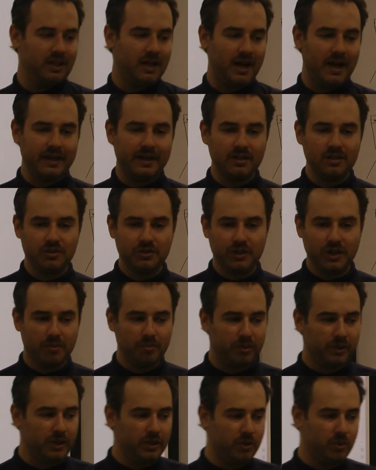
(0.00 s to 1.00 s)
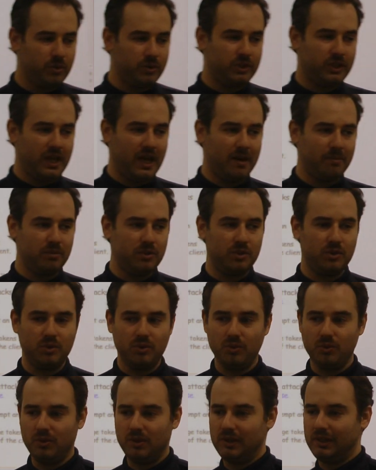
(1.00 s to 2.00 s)
I can simply use them
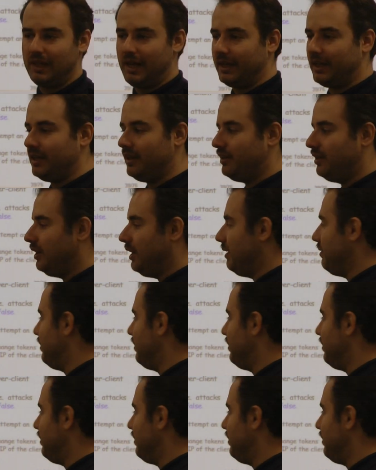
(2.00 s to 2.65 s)
to log in